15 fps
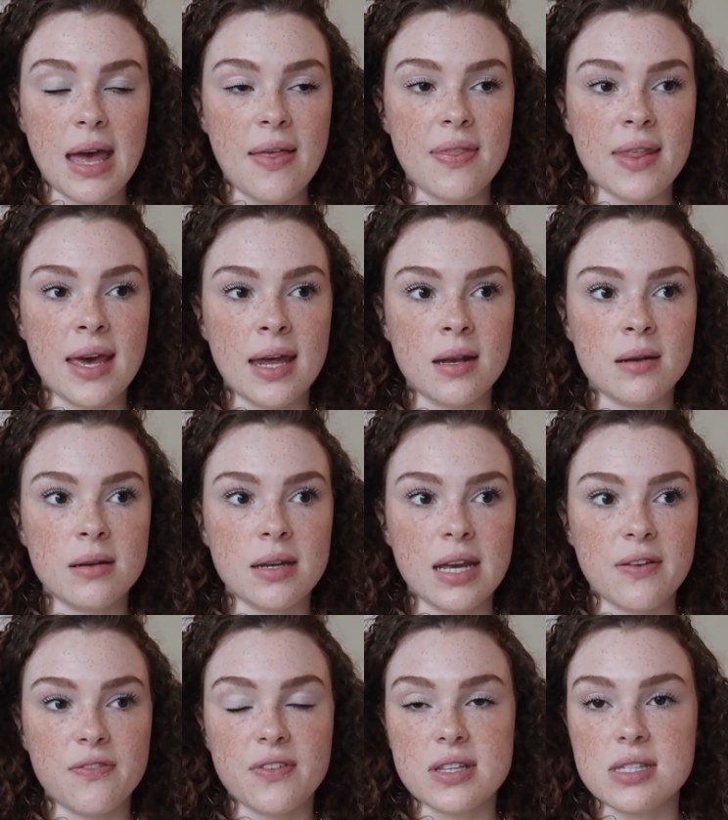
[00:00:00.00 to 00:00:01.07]
and then
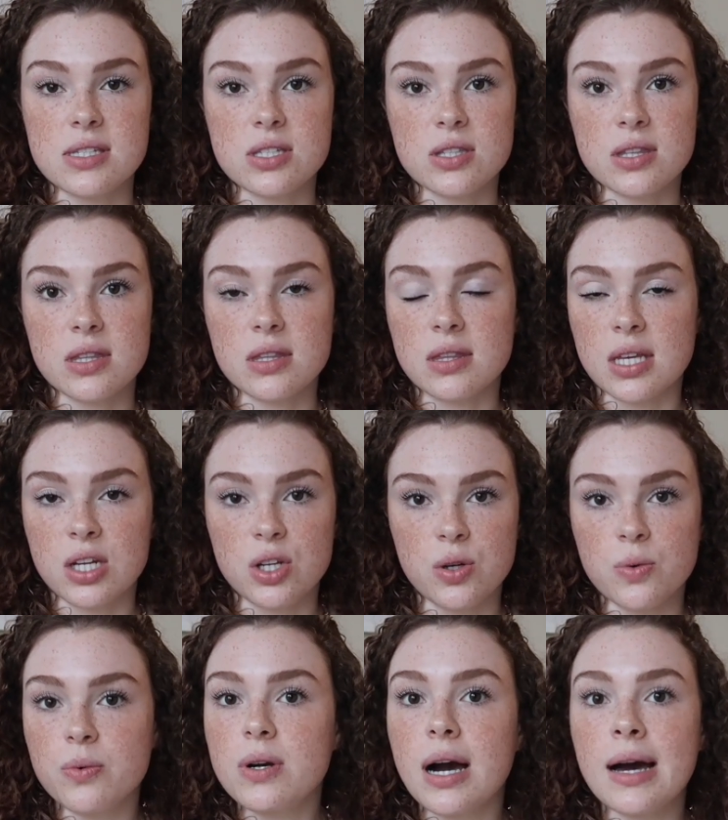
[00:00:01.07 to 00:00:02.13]
if it's the
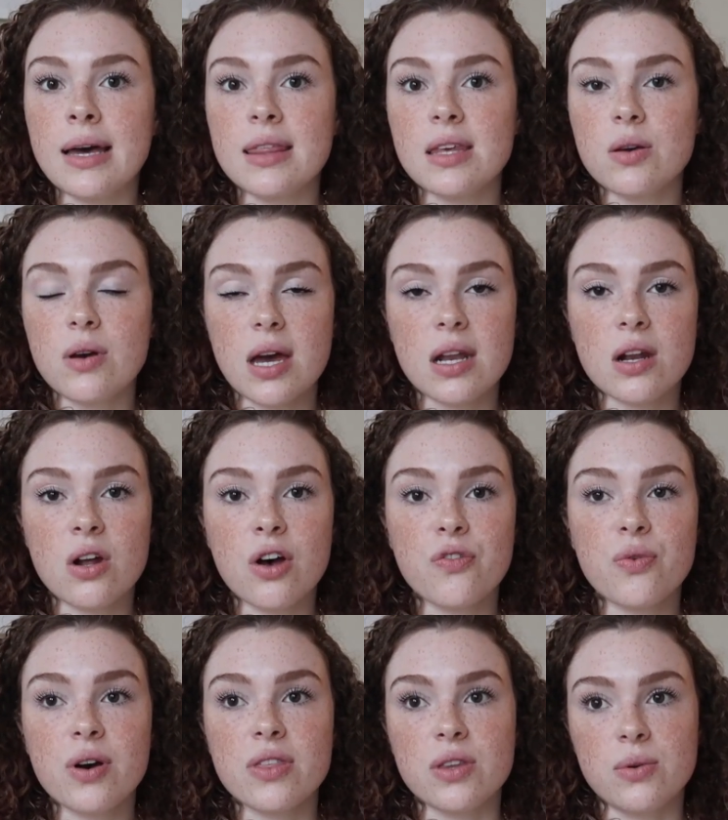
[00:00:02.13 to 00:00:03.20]
new guy that you cut it
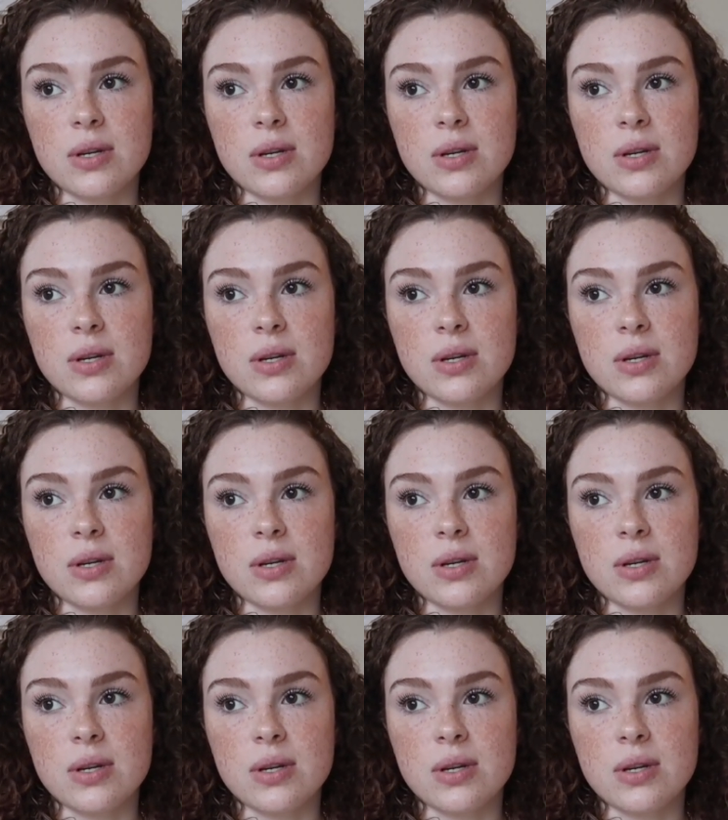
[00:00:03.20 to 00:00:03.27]
off with,